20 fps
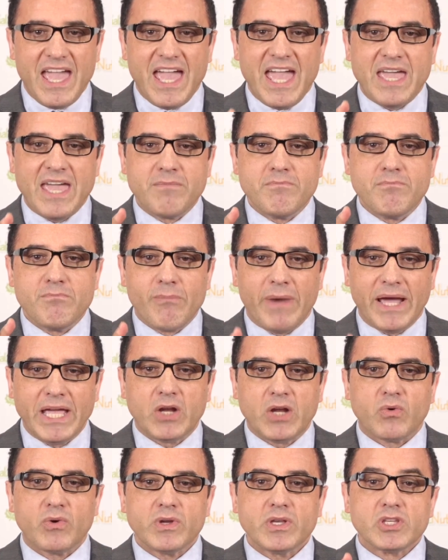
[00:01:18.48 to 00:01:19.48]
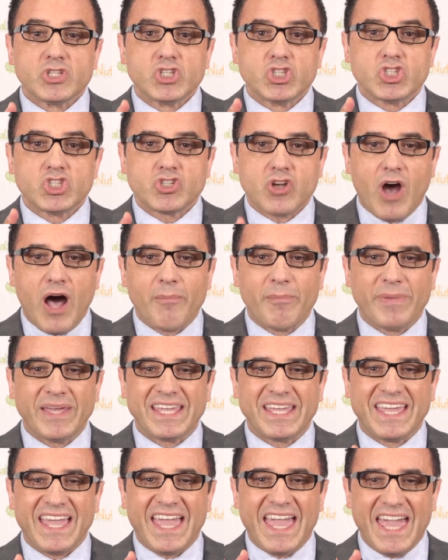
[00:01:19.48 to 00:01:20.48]
a
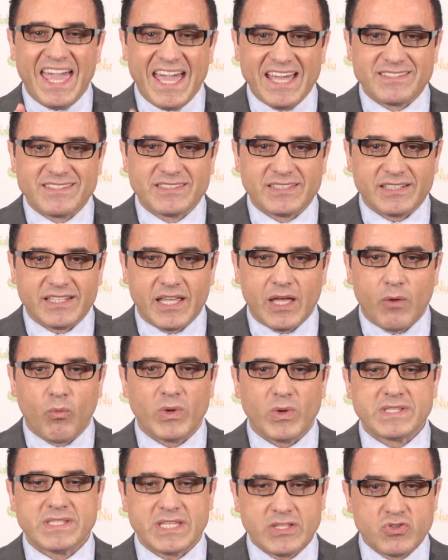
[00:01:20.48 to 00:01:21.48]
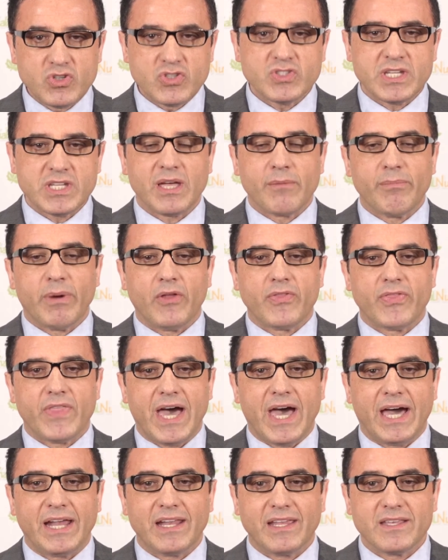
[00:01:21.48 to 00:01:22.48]
microscopic entity. And what's interesting about
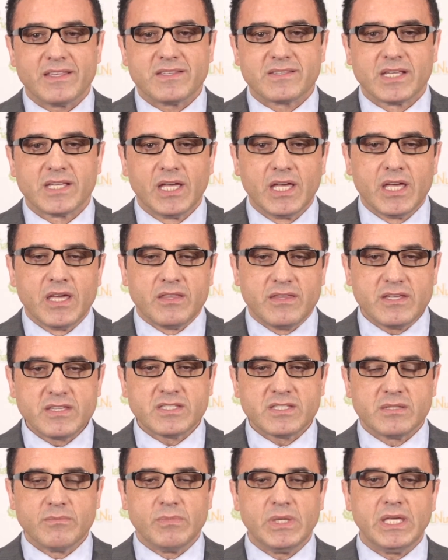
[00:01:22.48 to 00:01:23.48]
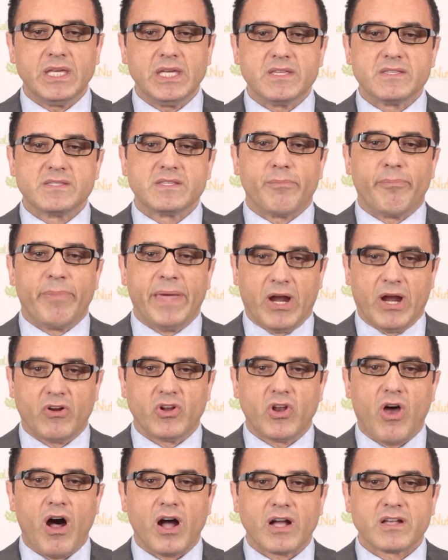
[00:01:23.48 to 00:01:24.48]
that is, this to me is the
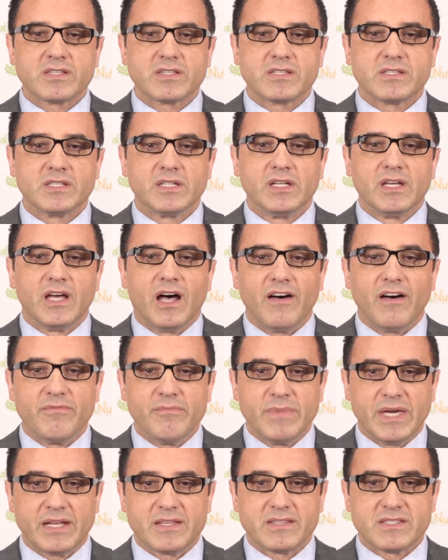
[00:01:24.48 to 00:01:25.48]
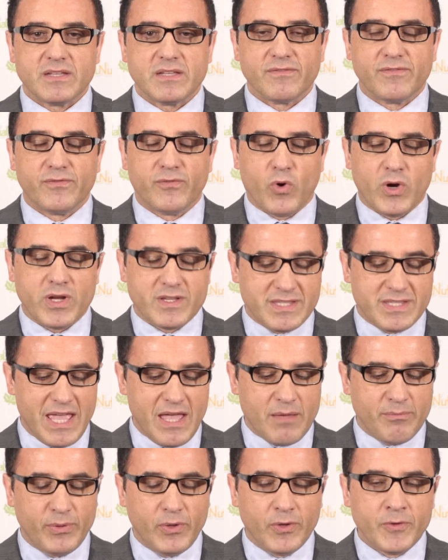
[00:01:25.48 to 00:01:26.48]
paradox of medicine. For
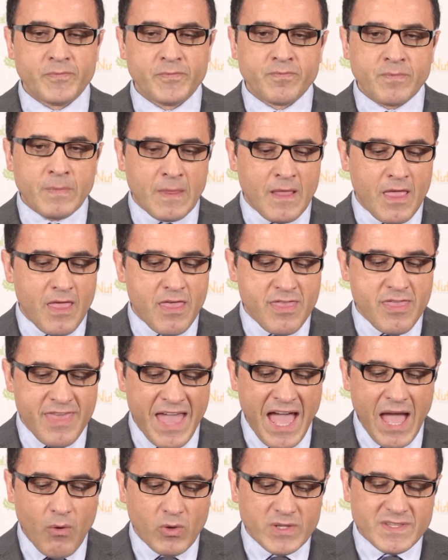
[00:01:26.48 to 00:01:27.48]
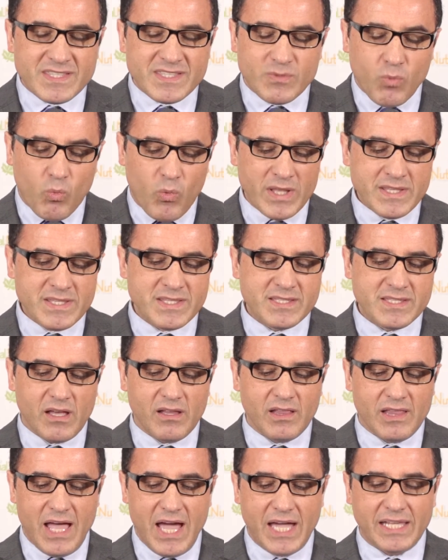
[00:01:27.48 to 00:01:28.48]
example, that one
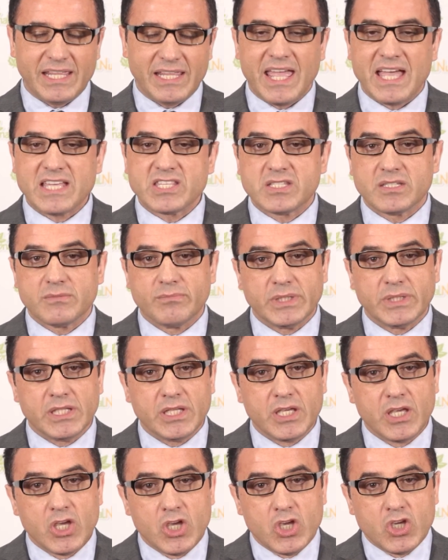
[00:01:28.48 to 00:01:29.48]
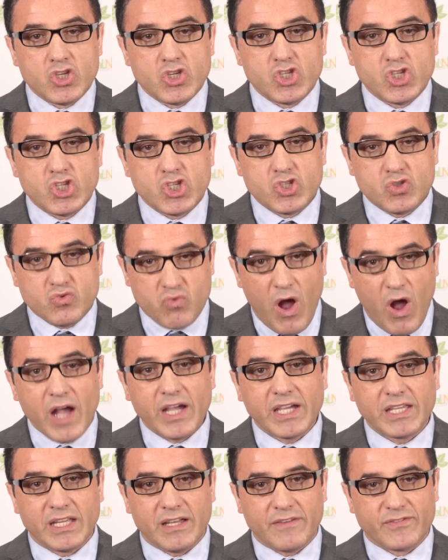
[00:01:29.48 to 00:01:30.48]
cell lining has to be
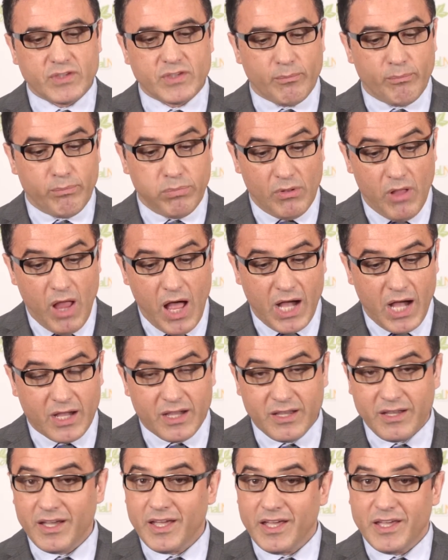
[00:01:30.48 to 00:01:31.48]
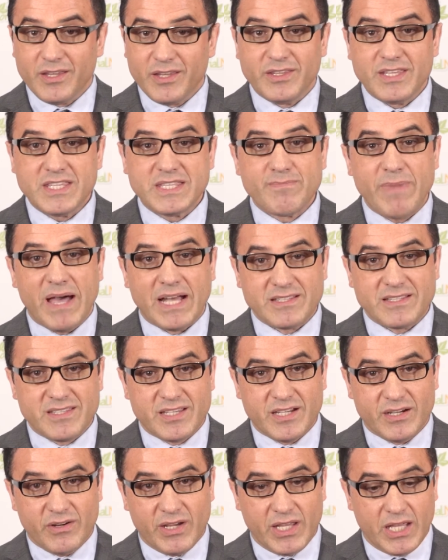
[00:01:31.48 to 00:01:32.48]
strong enough to block these
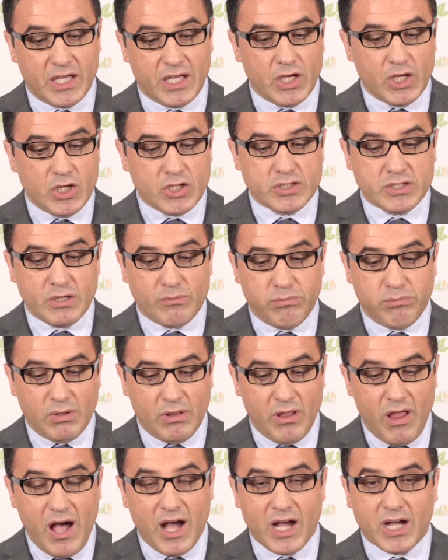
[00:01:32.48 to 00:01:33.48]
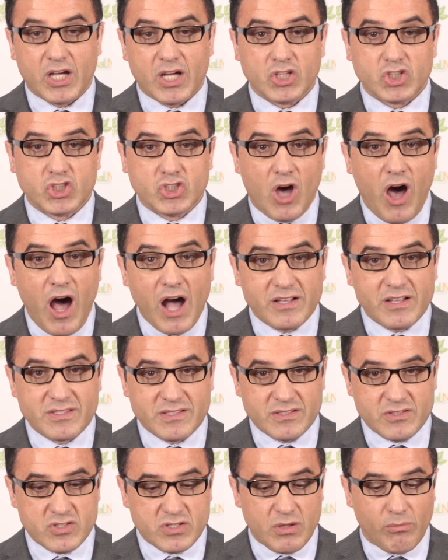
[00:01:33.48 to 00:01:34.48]
bacteria, to block
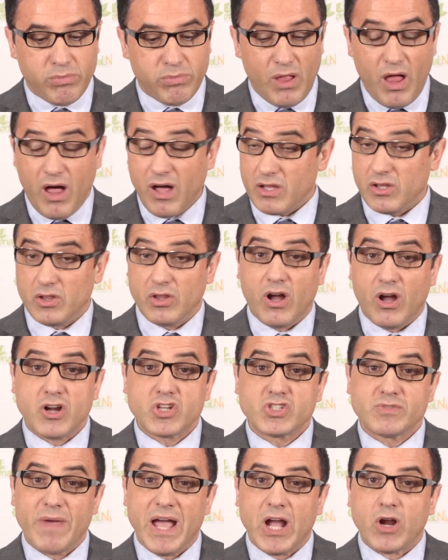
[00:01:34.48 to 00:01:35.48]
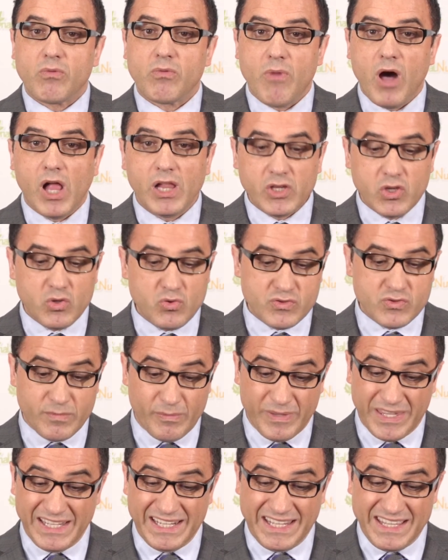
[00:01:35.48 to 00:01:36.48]
toxins, to block large macromolecules
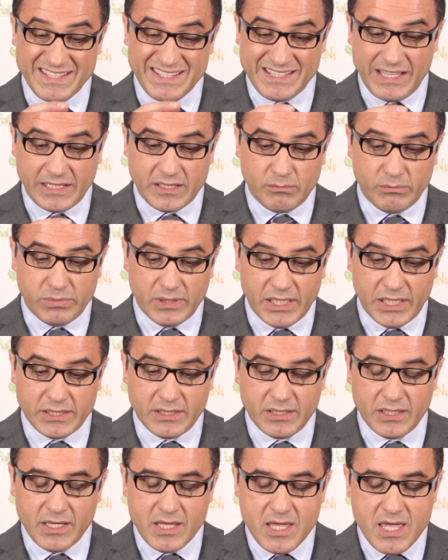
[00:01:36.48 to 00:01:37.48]
from getting inside the blood.